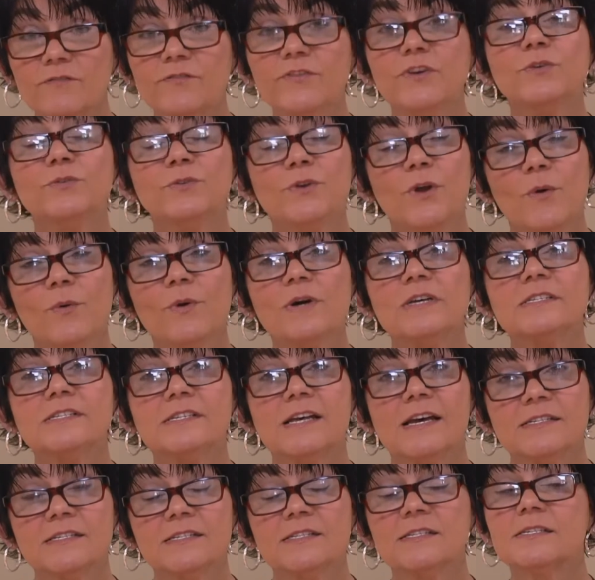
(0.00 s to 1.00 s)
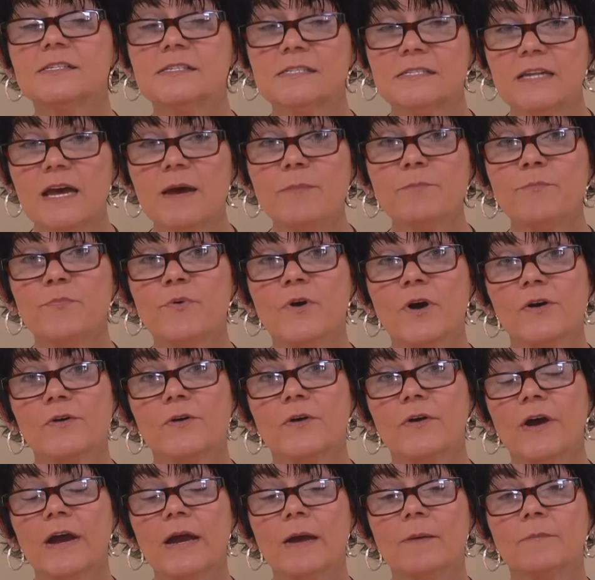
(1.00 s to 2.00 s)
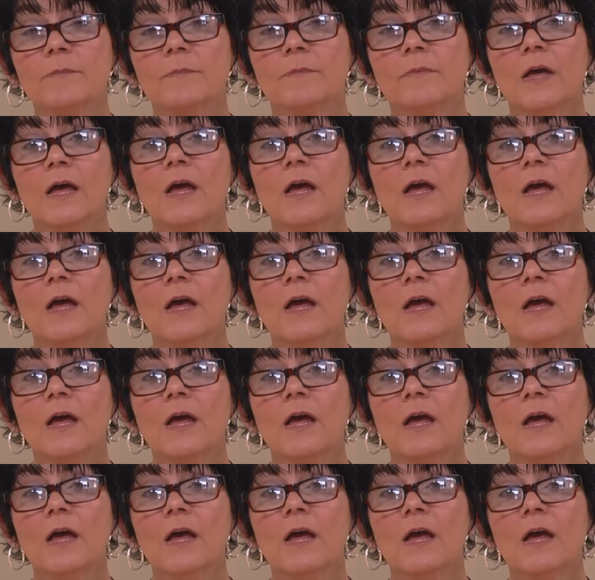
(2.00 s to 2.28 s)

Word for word: of you know us as the STEP program.